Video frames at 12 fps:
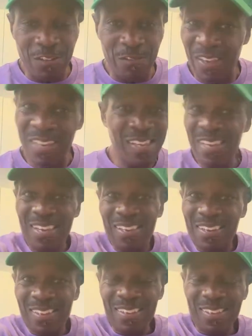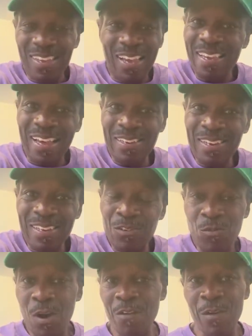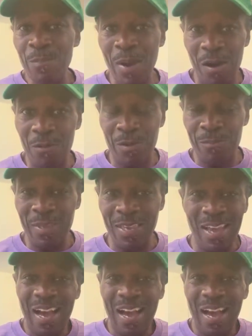of it. You ain't got nothing to worry about with me.